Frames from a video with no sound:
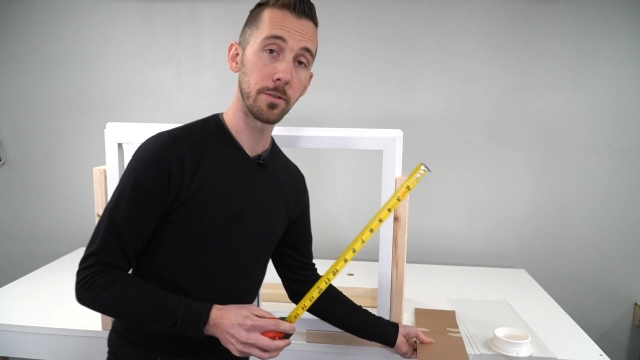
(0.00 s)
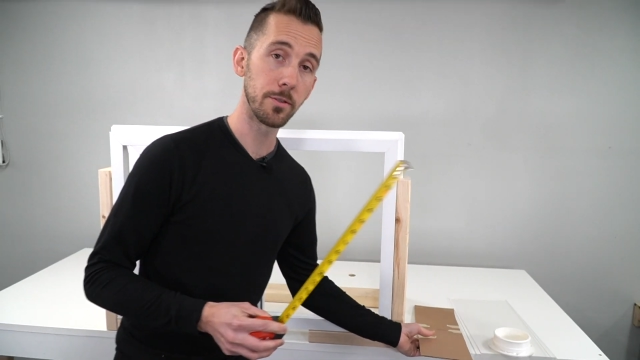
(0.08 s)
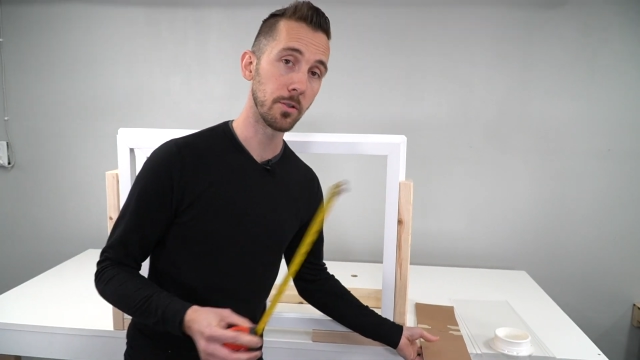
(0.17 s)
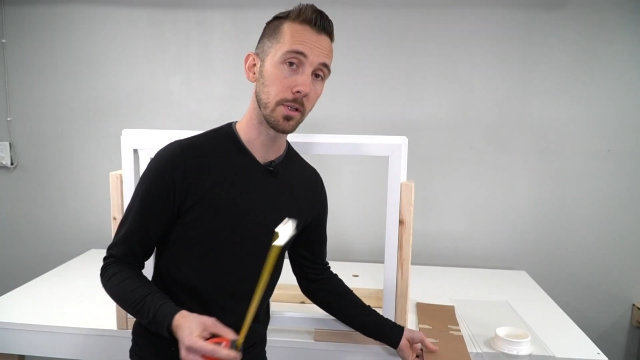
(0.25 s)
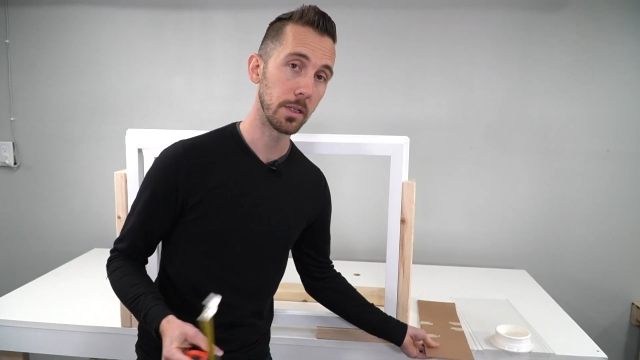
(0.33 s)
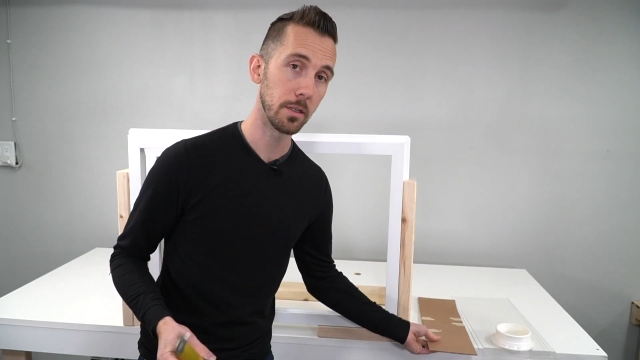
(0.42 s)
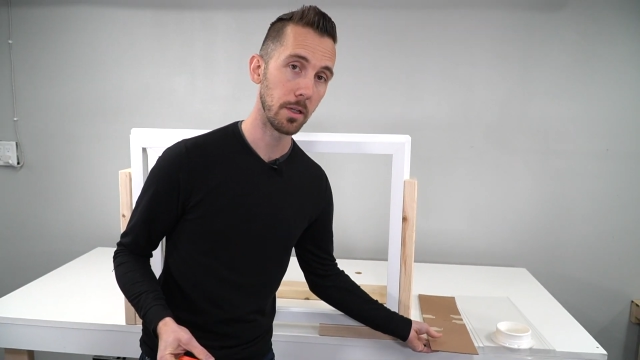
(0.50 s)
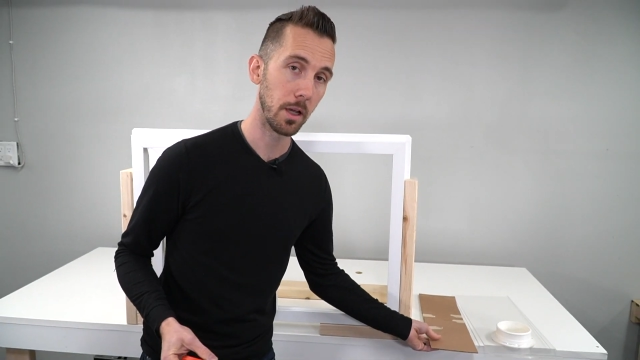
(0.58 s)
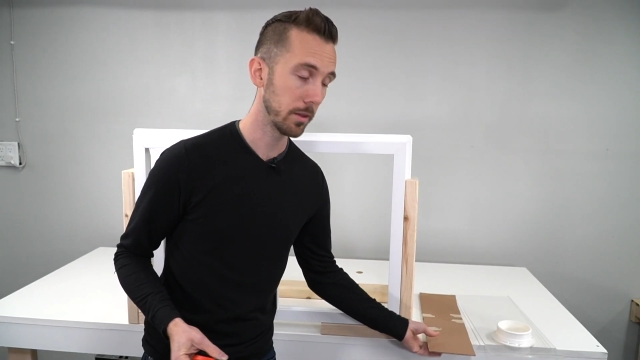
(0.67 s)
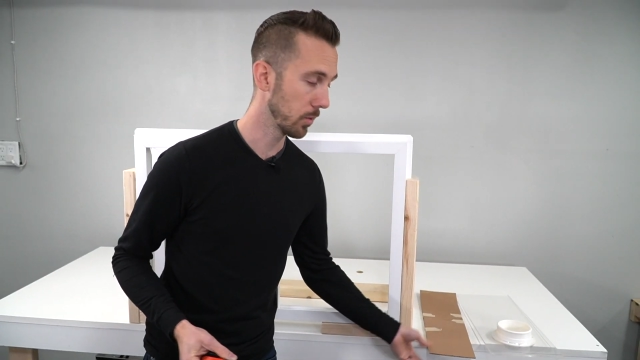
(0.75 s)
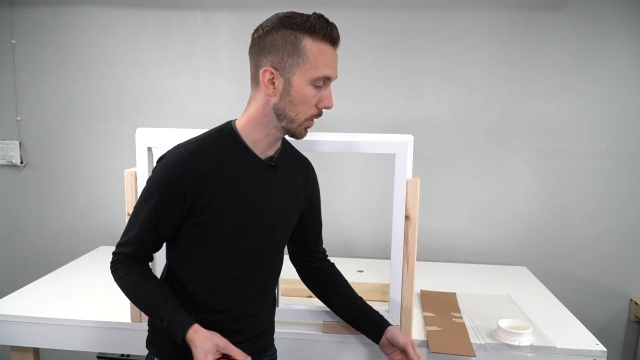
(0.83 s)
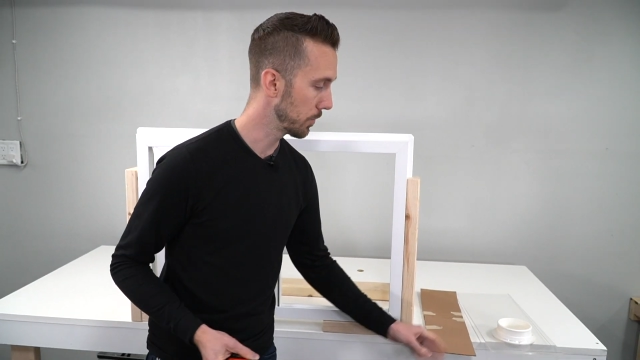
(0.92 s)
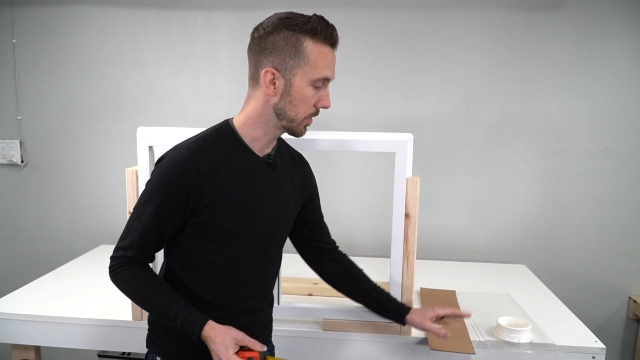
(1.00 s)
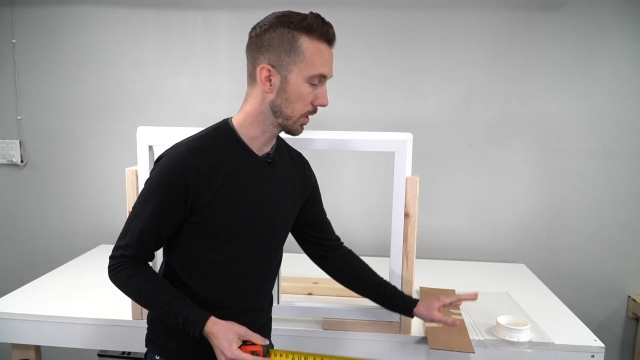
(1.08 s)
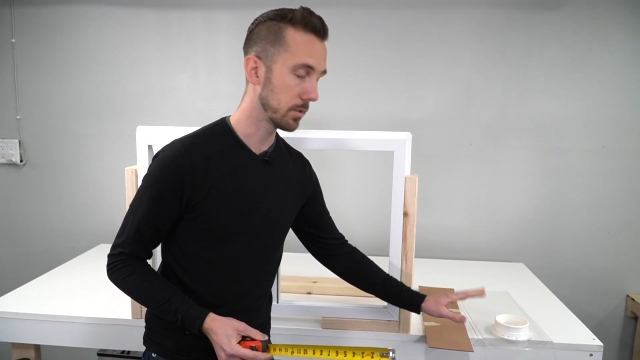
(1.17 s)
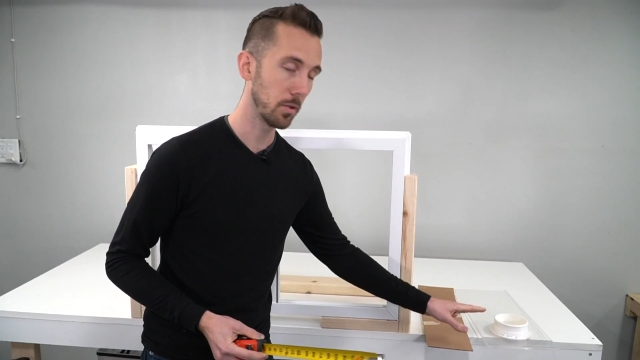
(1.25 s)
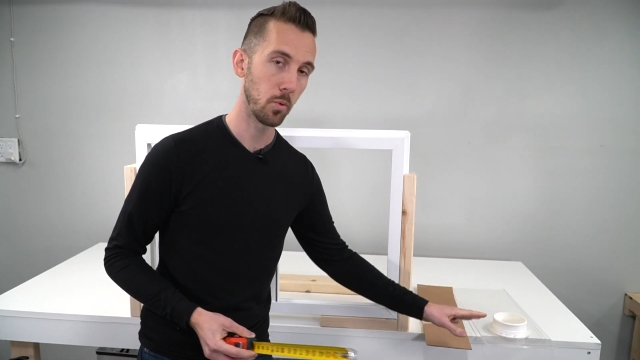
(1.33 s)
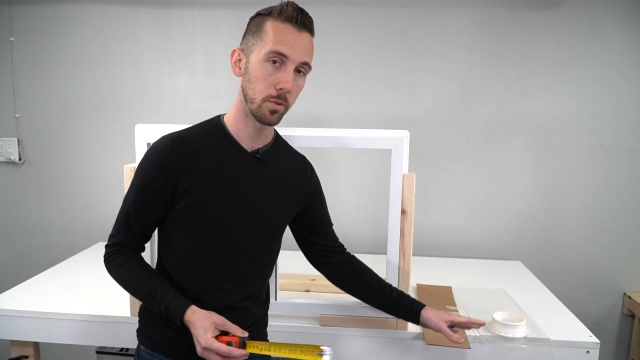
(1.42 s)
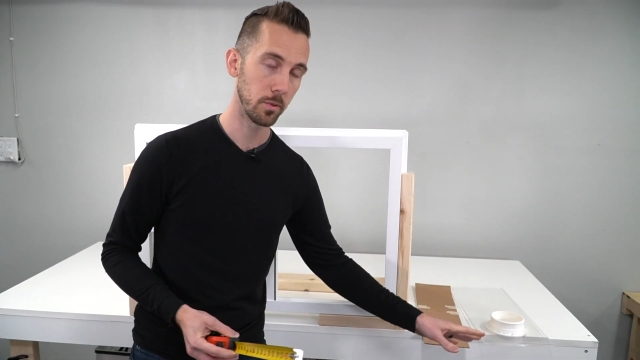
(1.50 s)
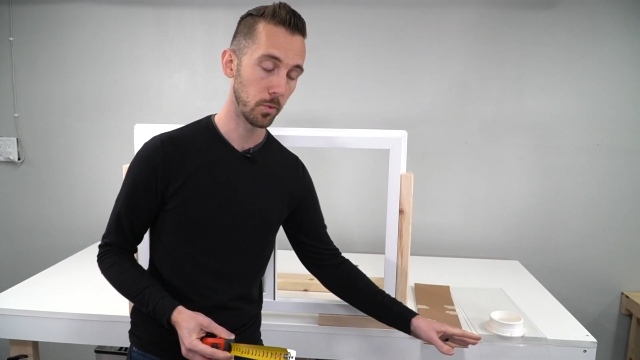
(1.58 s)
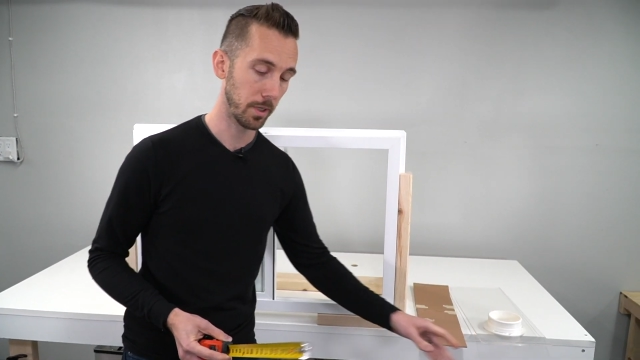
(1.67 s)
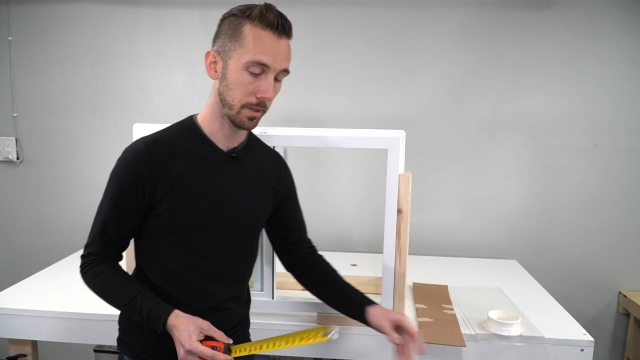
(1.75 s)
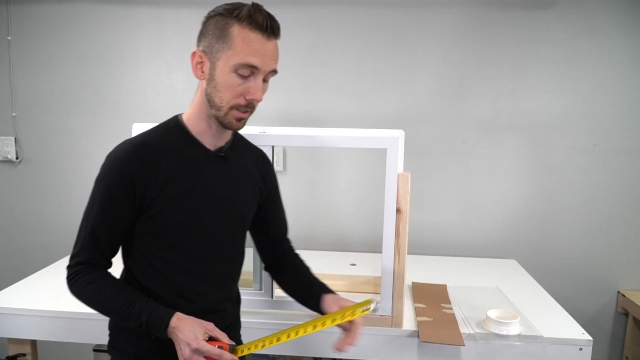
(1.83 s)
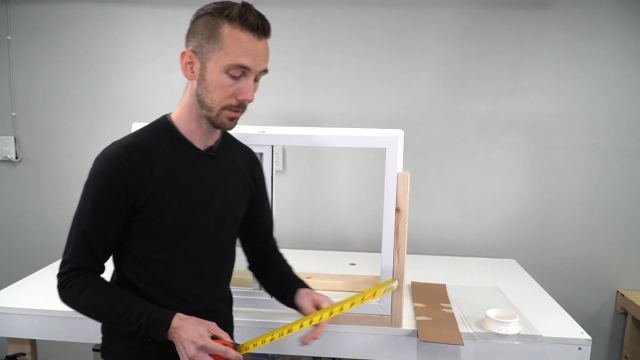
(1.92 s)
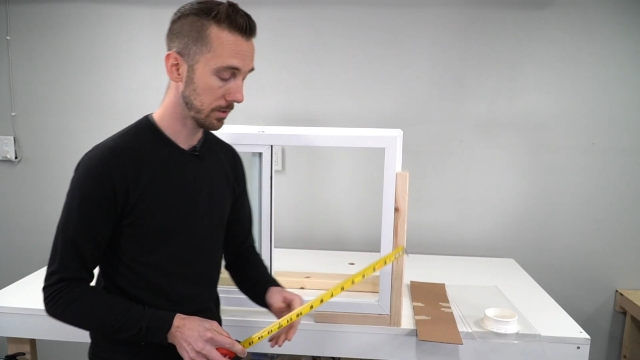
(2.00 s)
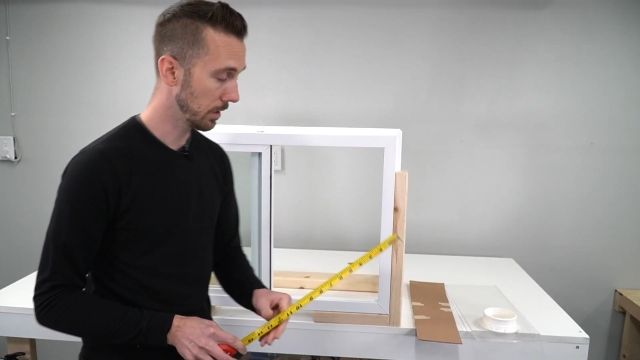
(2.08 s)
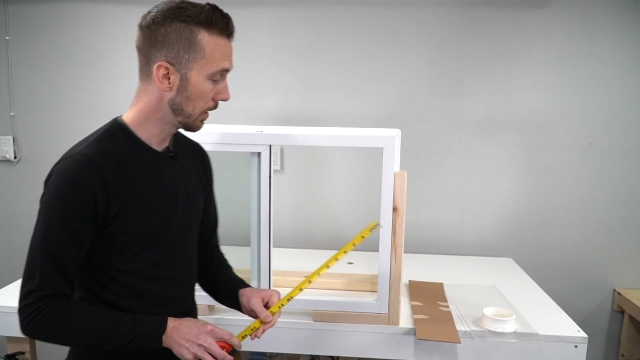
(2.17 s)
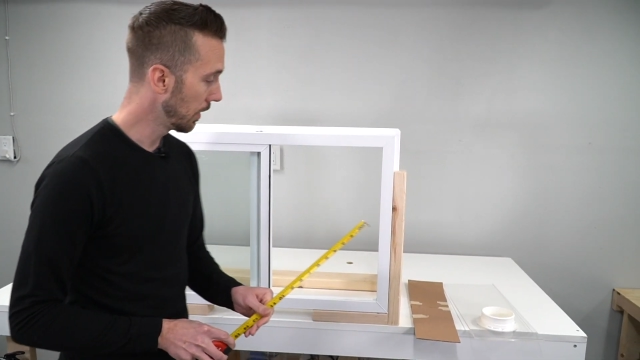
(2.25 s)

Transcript: screen on the website to order one of these.